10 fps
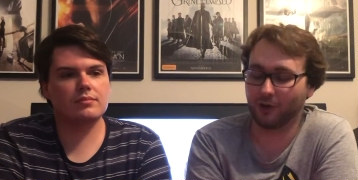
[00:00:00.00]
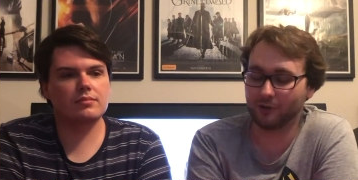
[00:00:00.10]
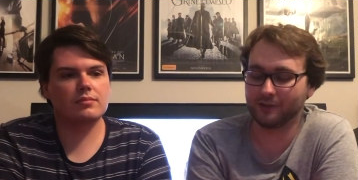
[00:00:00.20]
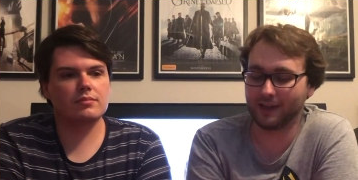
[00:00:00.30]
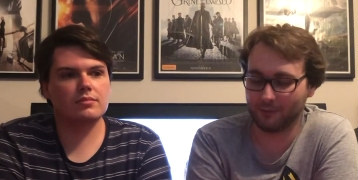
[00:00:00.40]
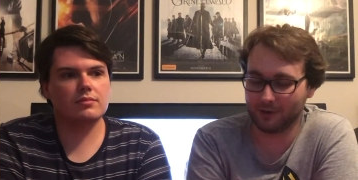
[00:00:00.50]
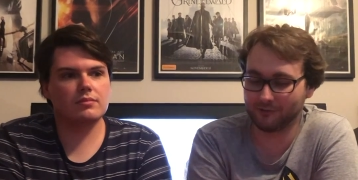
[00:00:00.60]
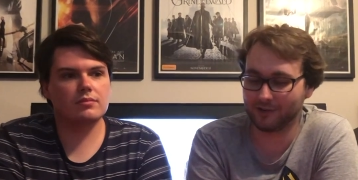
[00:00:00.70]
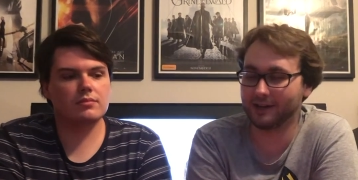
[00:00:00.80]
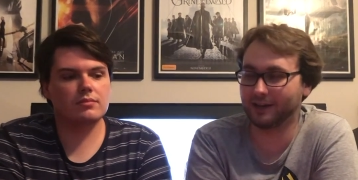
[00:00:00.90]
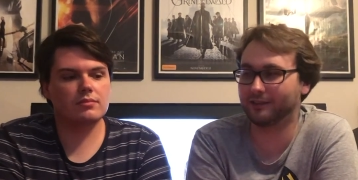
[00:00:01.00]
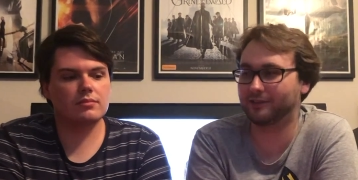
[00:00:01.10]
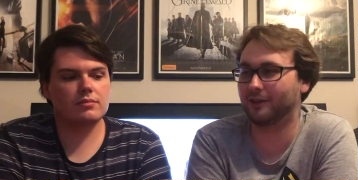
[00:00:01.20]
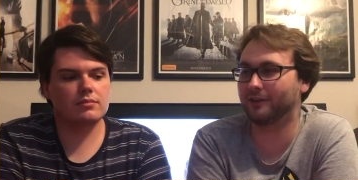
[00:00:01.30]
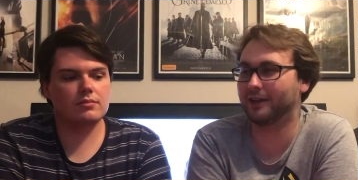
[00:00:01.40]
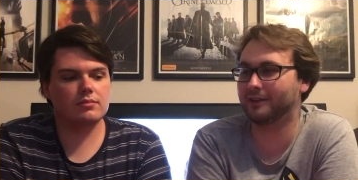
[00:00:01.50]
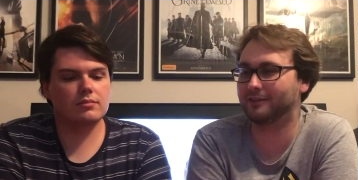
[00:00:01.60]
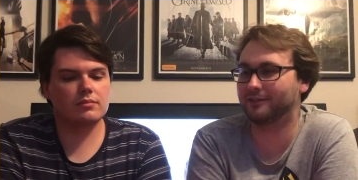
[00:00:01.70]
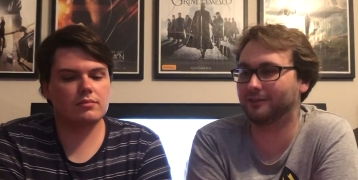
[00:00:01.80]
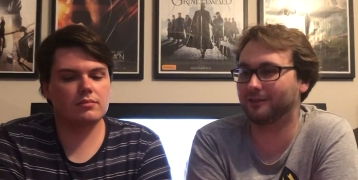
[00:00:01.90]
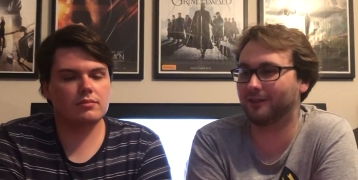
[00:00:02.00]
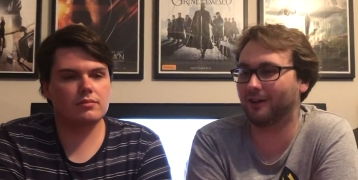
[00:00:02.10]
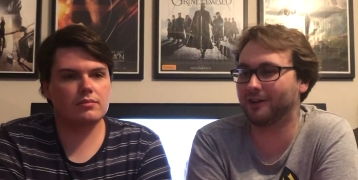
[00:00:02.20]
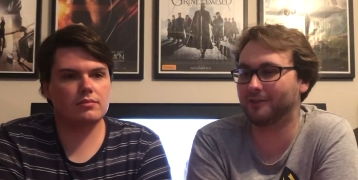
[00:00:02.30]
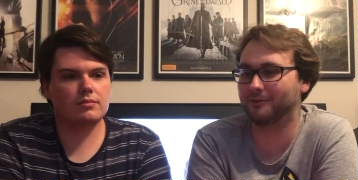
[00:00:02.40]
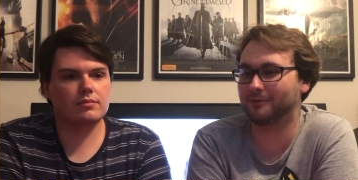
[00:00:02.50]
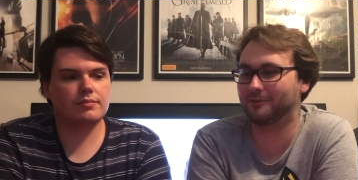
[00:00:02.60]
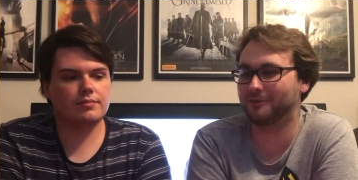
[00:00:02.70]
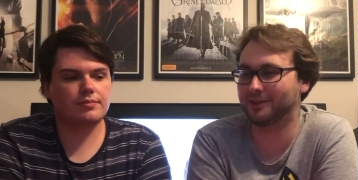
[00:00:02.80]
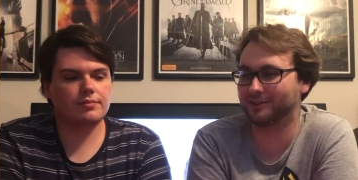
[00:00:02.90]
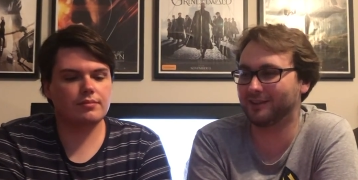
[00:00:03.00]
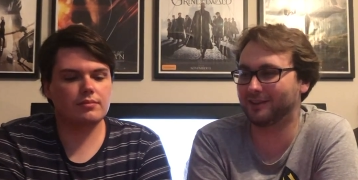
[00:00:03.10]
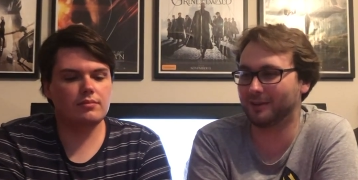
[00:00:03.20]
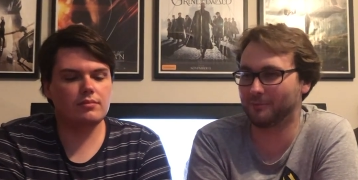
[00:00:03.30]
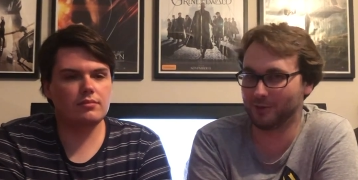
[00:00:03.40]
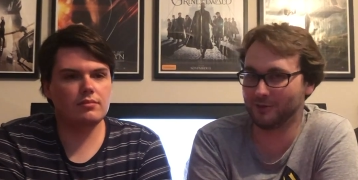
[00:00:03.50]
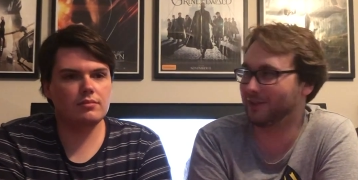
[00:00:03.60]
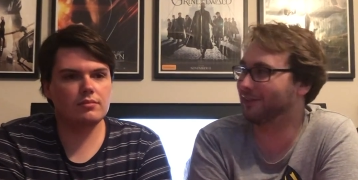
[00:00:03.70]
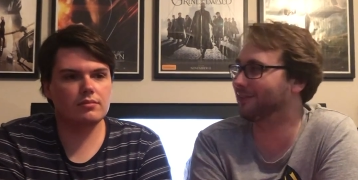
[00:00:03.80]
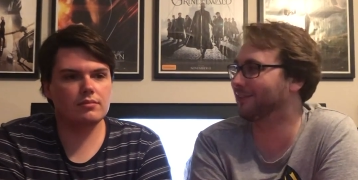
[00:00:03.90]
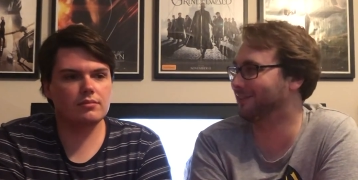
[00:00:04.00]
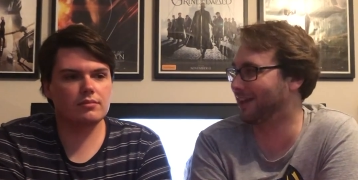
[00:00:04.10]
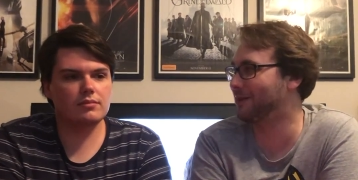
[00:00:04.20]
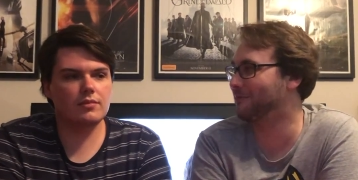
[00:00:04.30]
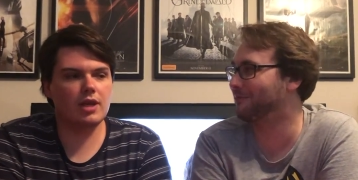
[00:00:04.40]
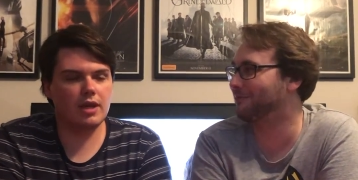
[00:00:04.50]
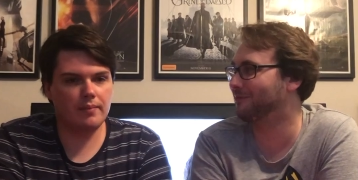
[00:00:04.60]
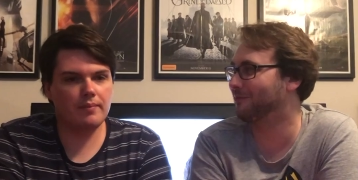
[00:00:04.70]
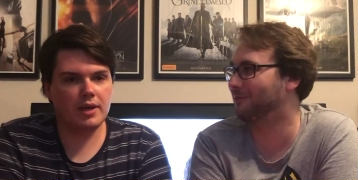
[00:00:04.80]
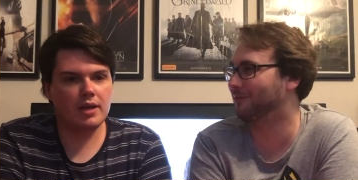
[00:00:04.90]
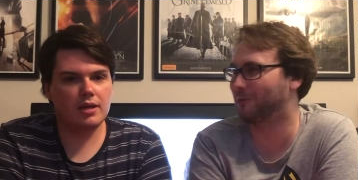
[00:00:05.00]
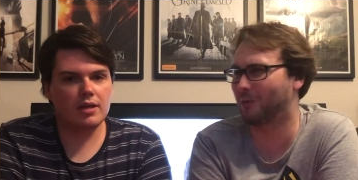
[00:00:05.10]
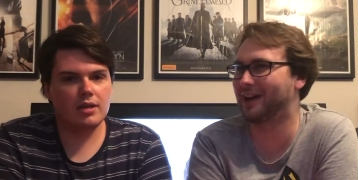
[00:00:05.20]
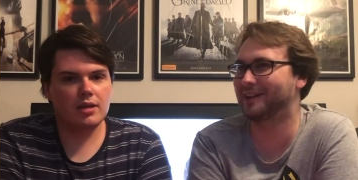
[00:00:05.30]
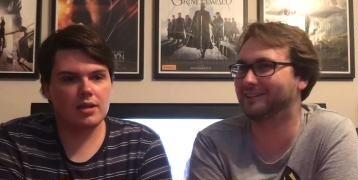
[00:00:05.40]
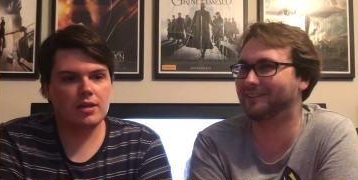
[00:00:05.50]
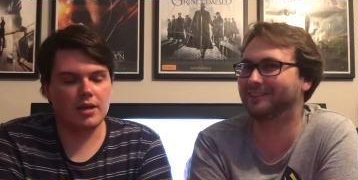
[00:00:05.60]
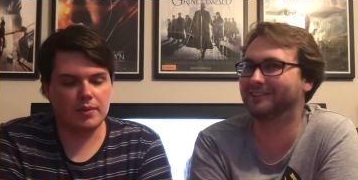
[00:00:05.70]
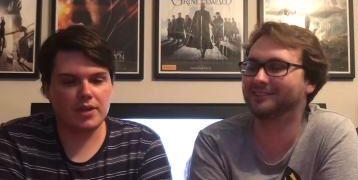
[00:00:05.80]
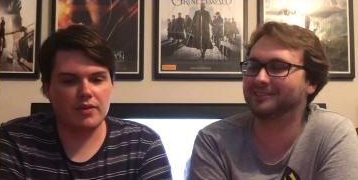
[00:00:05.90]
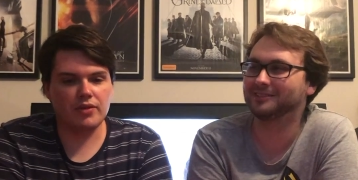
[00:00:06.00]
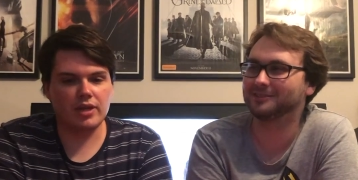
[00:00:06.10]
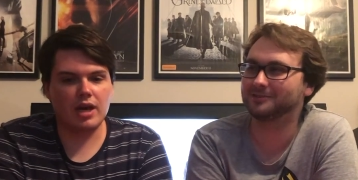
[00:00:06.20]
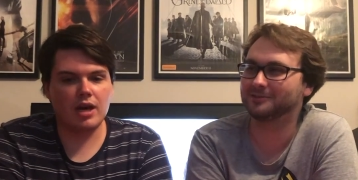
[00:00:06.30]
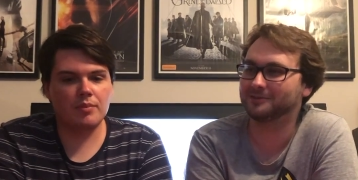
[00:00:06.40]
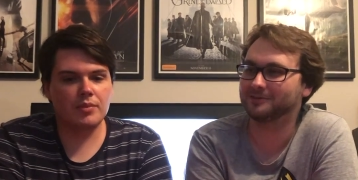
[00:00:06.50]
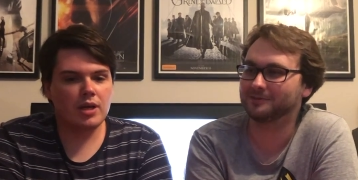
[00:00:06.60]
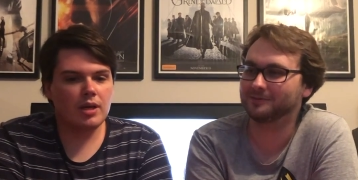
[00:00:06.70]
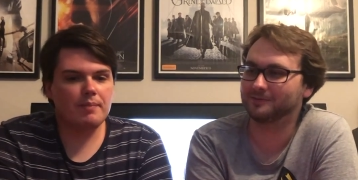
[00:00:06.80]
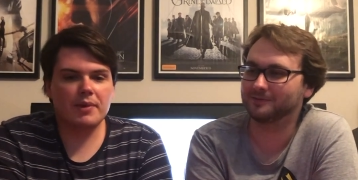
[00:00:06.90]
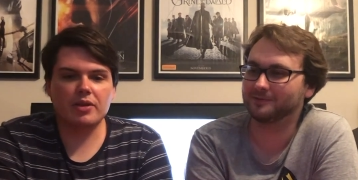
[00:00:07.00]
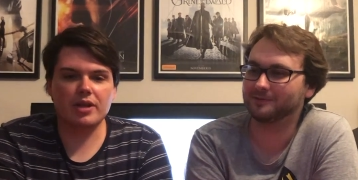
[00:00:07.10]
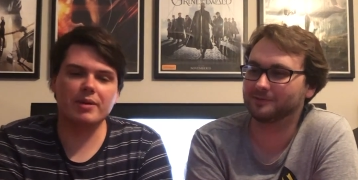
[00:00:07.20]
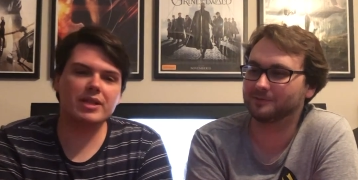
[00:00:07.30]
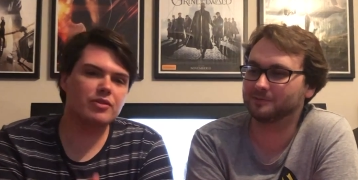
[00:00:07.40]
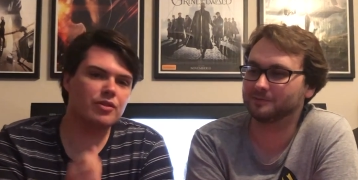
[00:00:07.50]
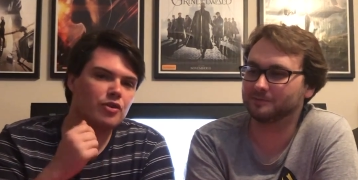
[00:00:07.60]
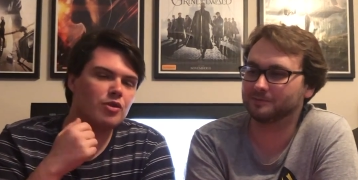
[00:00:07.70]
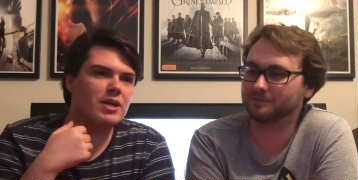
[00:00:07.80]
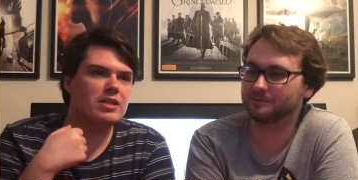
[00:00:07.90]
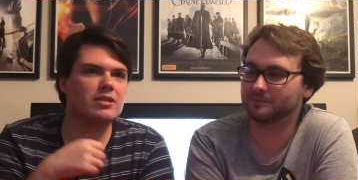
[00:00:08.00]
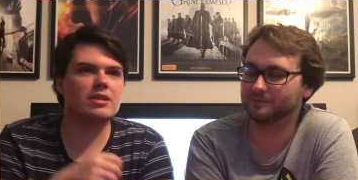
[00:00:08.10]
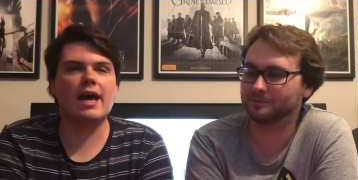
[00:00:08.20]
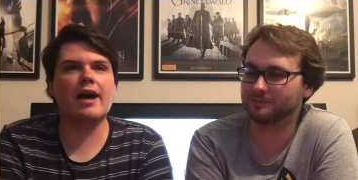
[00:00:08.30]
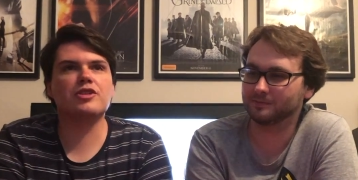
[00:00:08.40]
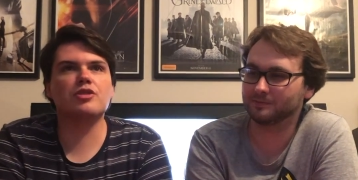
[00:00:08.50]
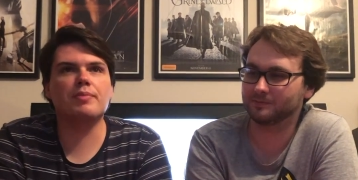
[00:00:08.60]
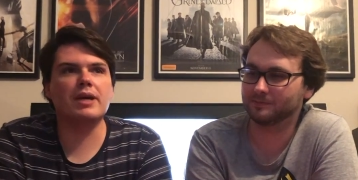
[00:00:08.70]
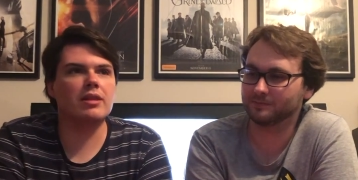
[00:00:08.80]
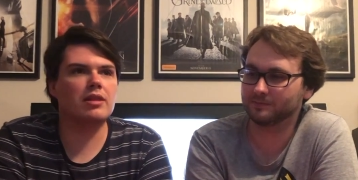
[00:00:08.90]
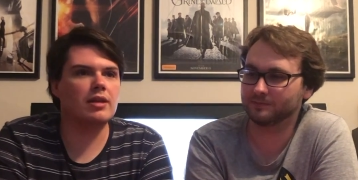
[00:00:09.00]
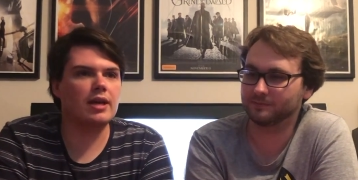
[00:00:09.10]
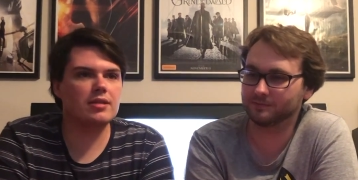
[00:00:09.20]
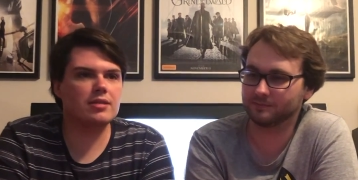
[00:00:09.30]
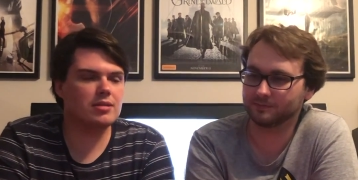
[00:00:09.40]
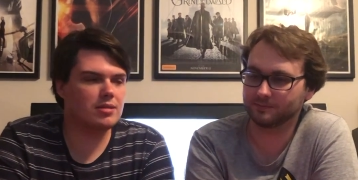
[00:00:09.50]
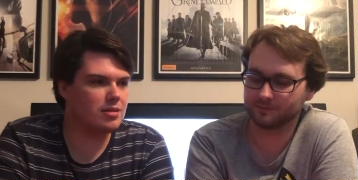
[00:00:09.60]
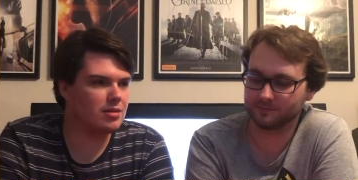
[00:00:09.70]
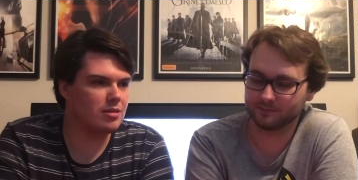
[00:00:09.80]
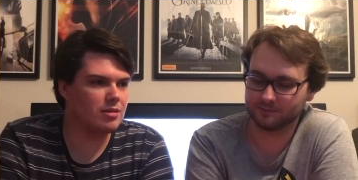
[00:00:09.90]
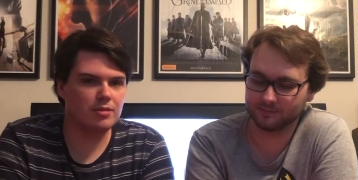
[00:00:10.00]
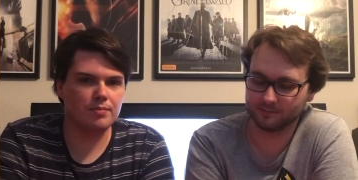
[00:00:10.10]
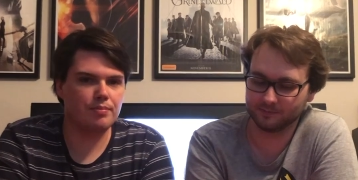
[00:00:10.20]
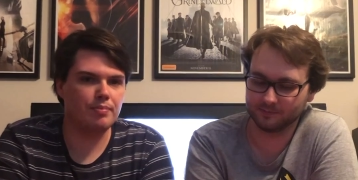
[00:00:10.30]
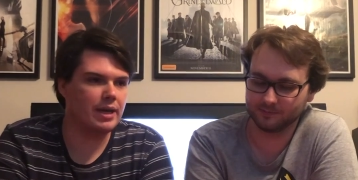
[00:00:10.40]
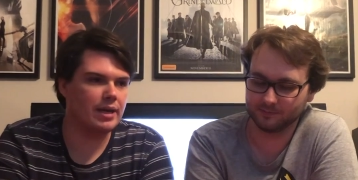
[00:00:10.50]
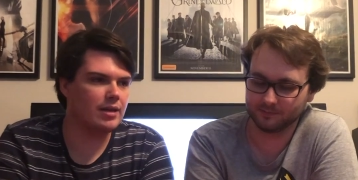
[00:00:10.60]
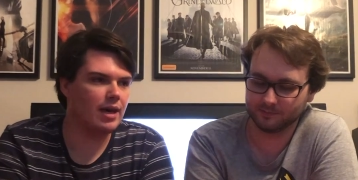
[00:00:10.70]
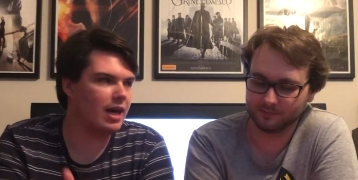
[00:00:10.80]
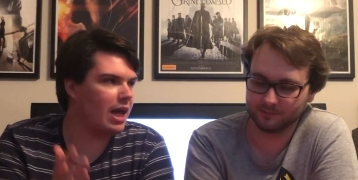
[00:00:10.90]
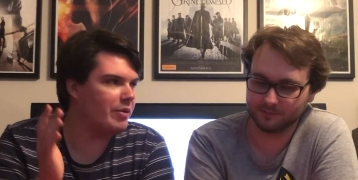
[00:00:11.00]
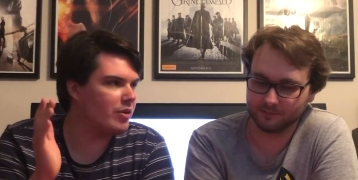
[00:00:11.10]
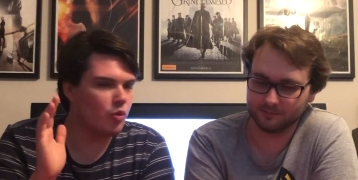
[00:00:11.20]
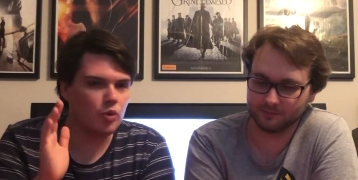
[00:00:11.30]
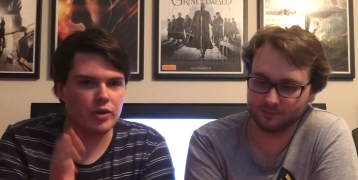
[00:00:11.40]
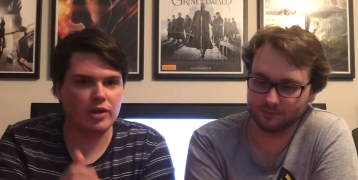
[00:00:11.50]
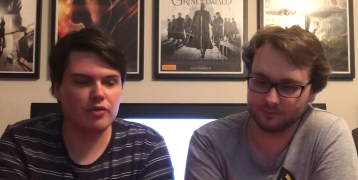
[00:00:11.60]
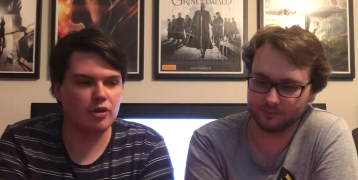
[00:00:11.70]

Speaker 1: noted that when reading it. So it kind of fits in that the movie is the same yeah. way. Yeah,
Speaker 2: definitely. Um, but I mean, the, the film isn't out to be the next big Academy Award winning